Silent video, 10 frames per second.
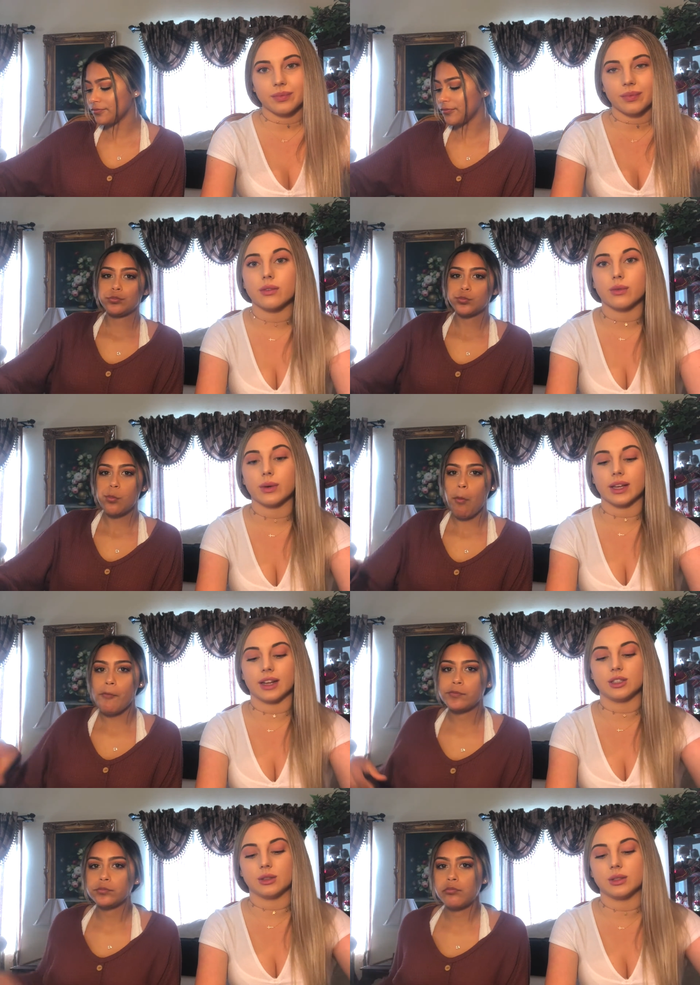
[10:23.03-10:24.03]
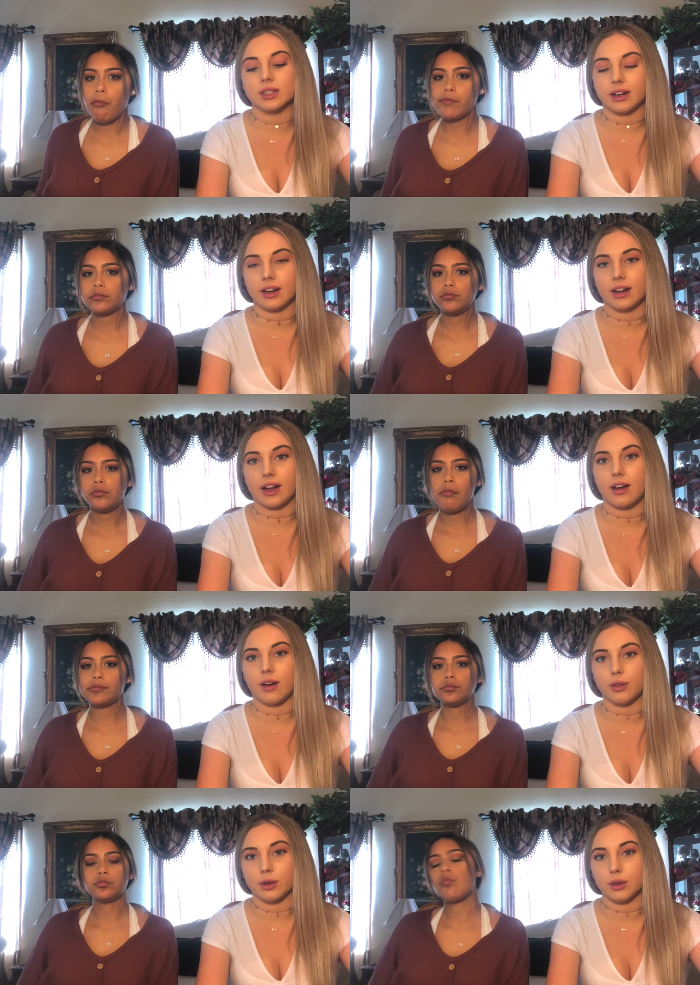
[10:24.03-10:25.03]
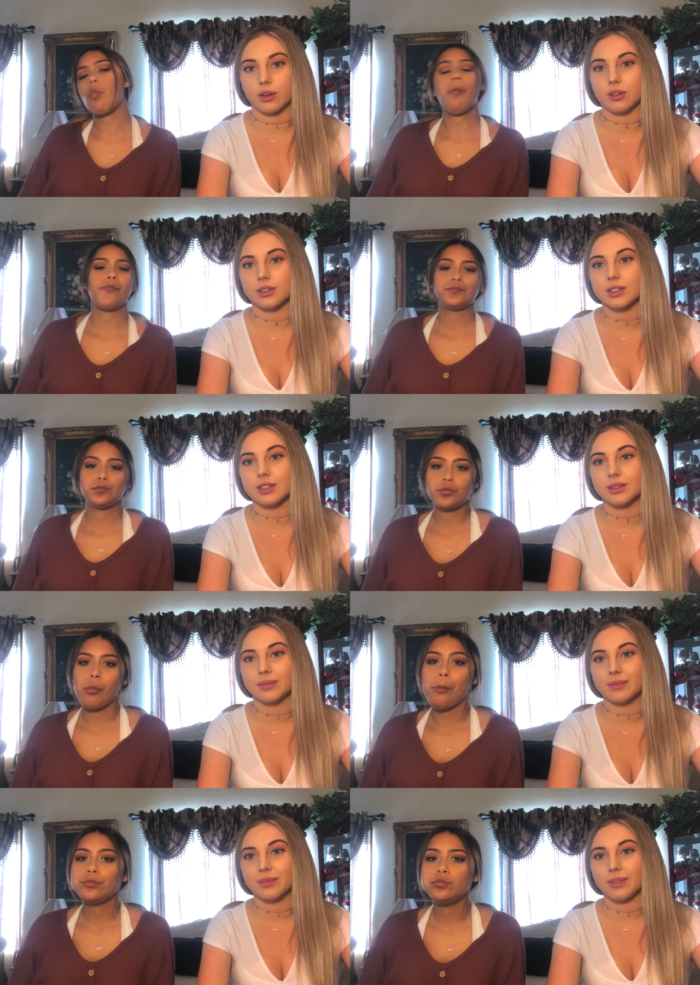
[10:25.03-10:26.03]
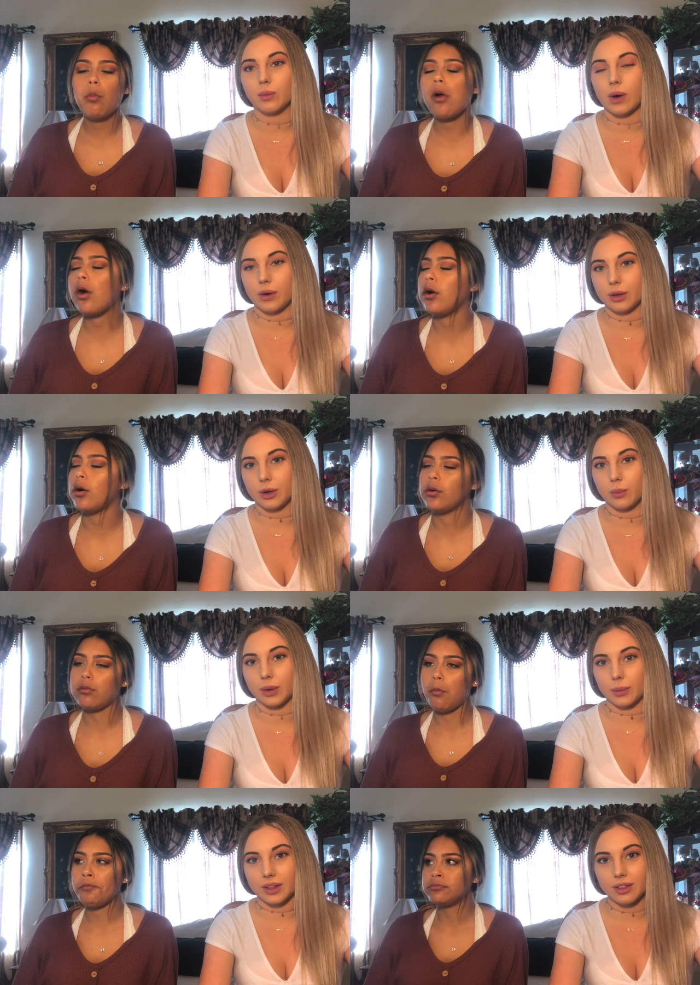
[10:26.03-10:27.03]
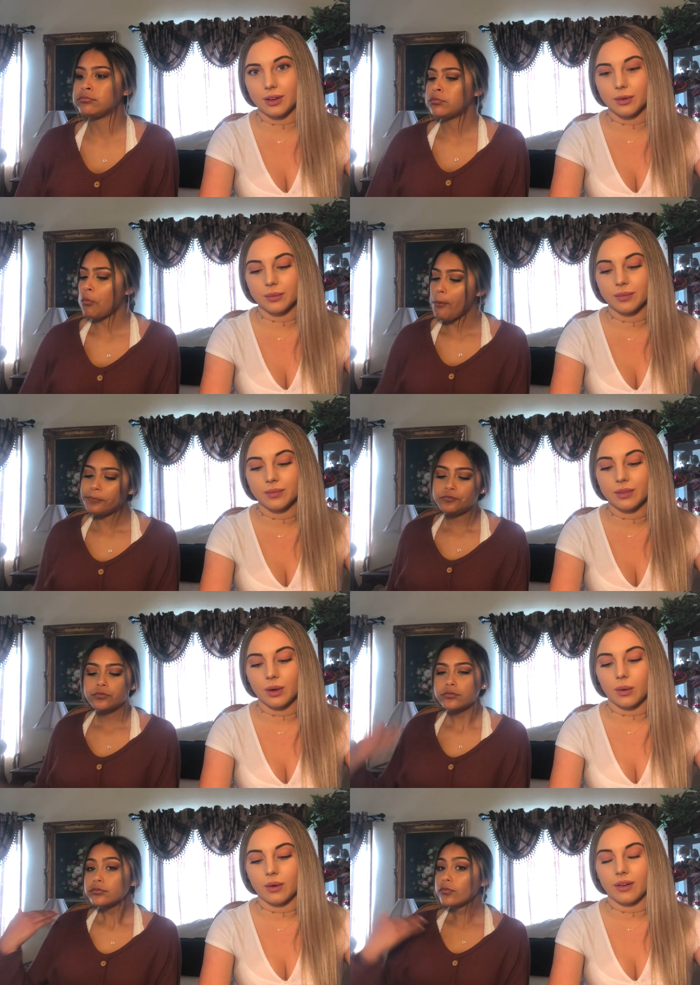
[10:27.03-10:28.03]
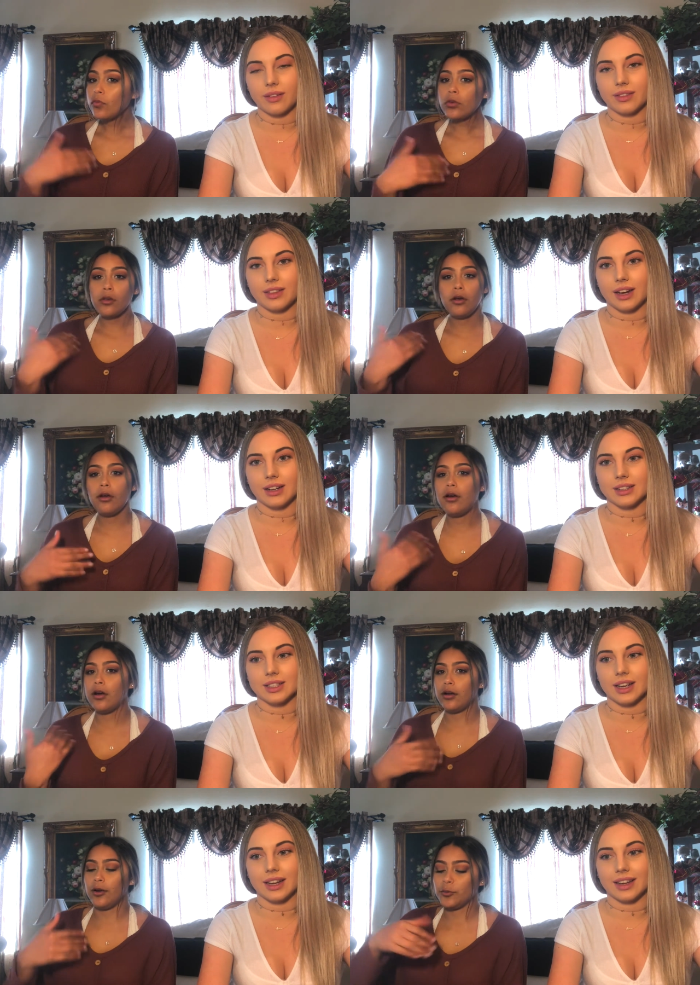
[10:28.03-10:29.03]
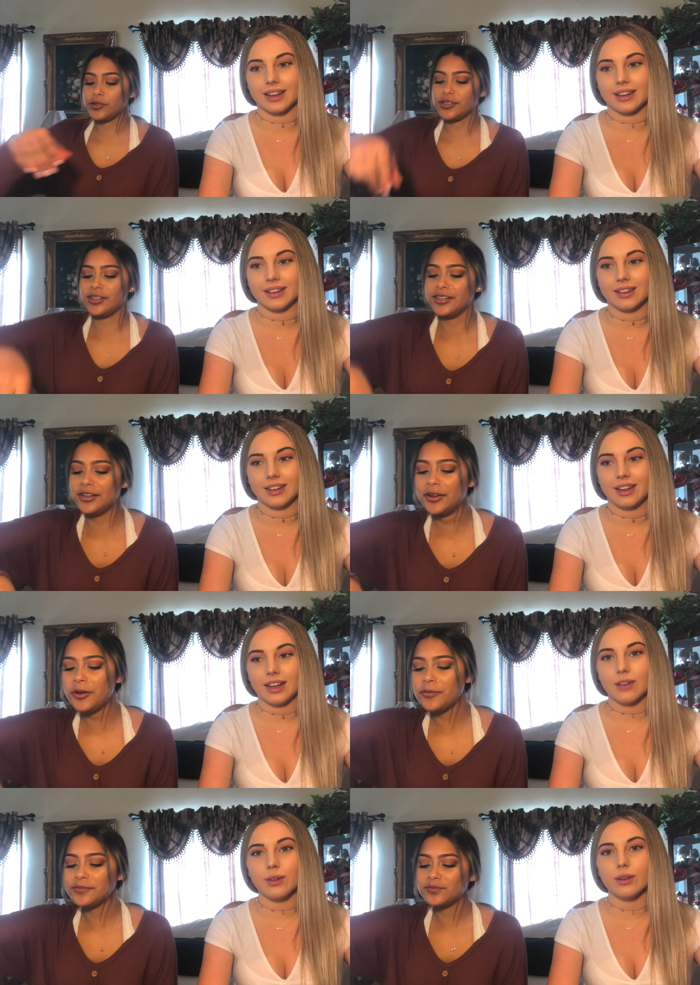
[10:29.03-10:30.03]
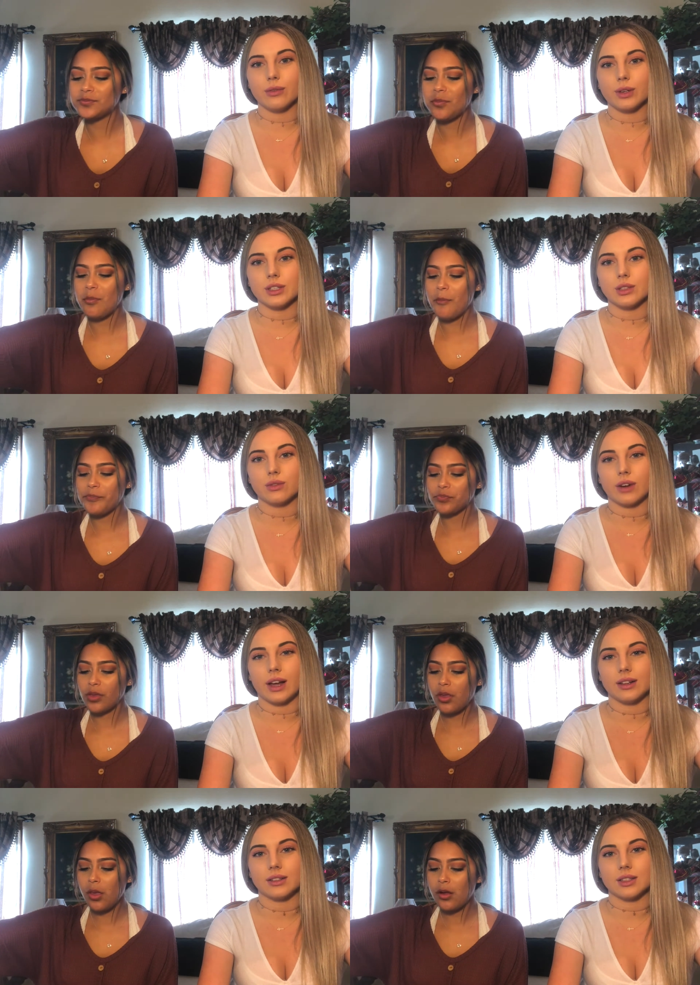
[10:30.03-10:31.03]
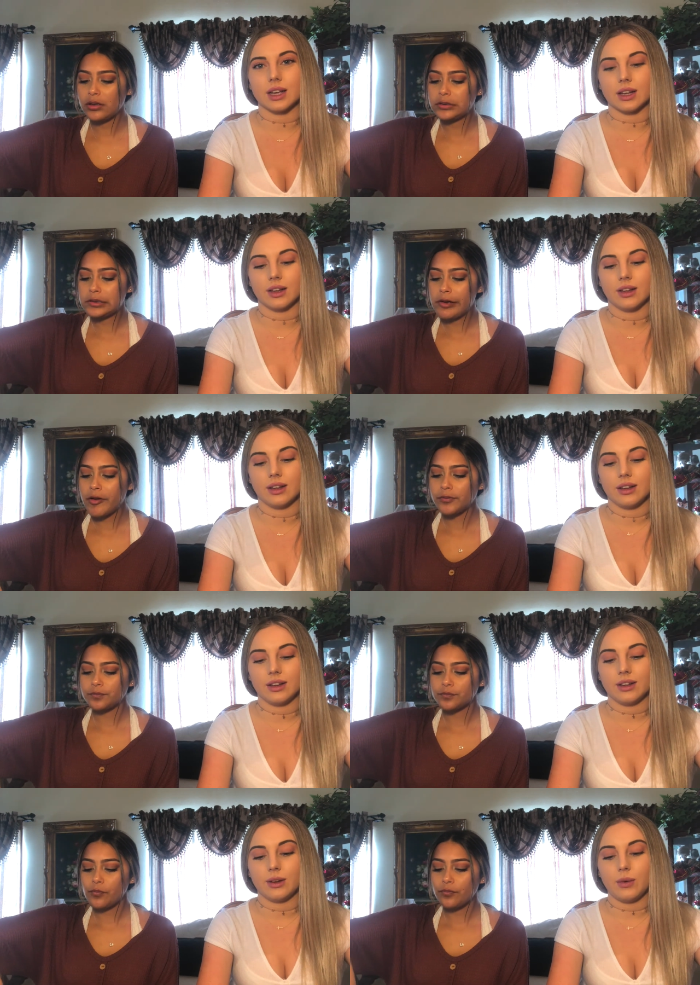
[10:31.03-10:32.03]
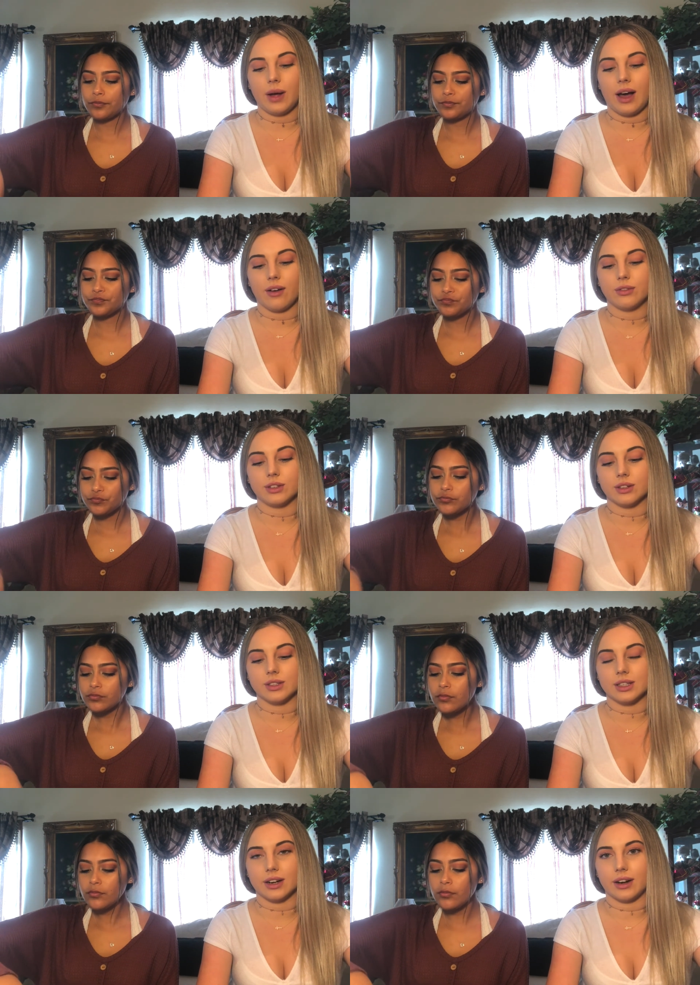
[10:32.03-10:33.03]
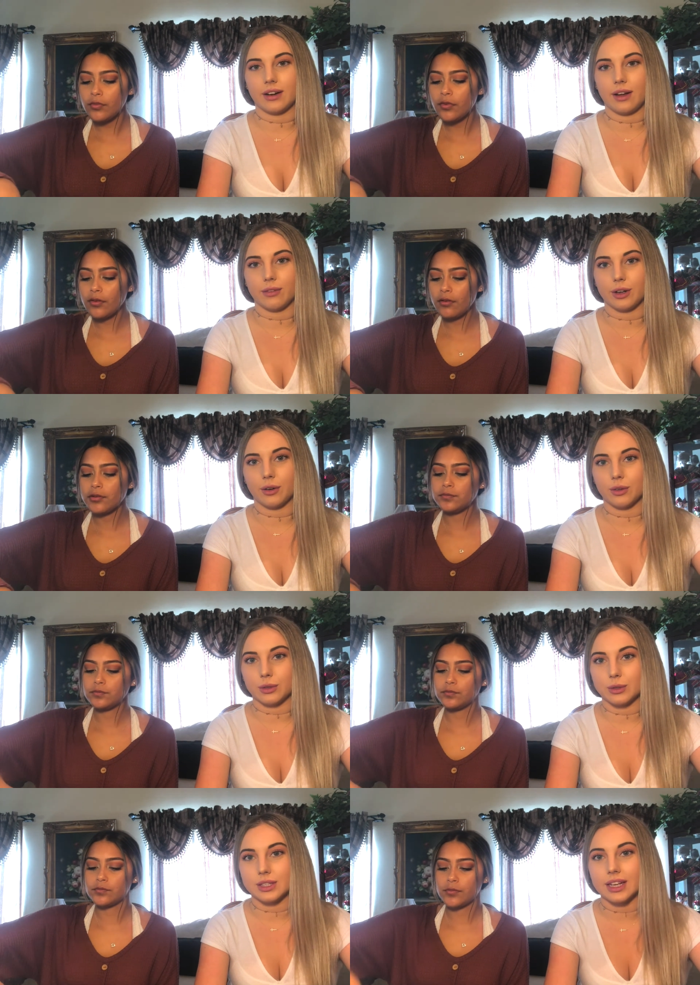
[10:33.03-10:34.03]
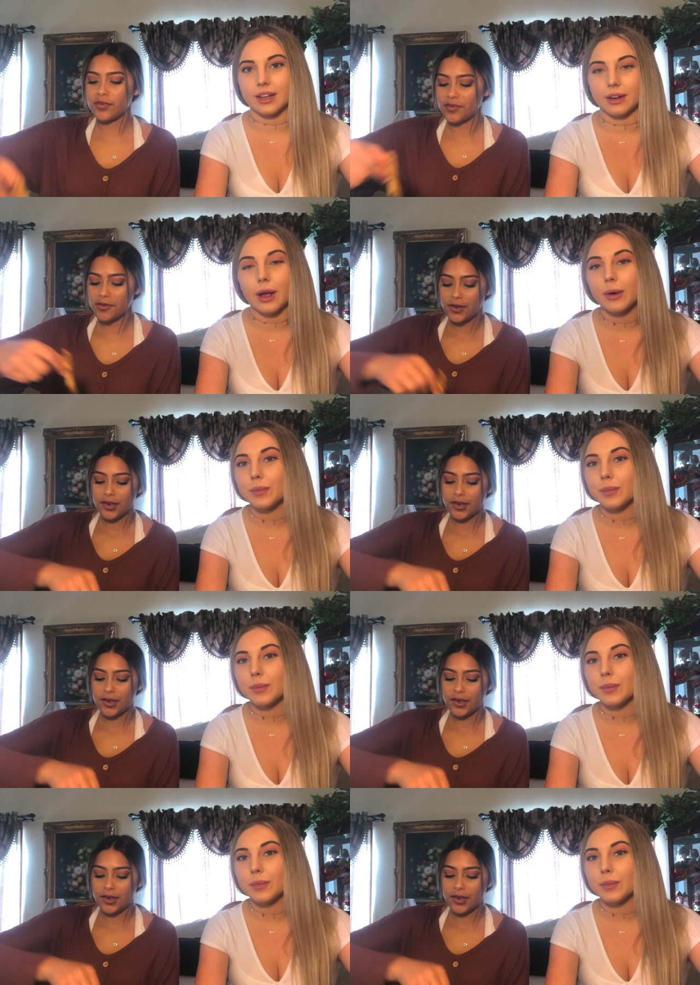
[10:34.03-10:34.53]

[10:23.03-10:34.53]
Speaker 1: if we catch you staring at other girls while we're with you, then
Speaker 2: it's like, we're done.
Speaker 1: Even if we're just friends, like, you don't have to stare at every girl you see, you know?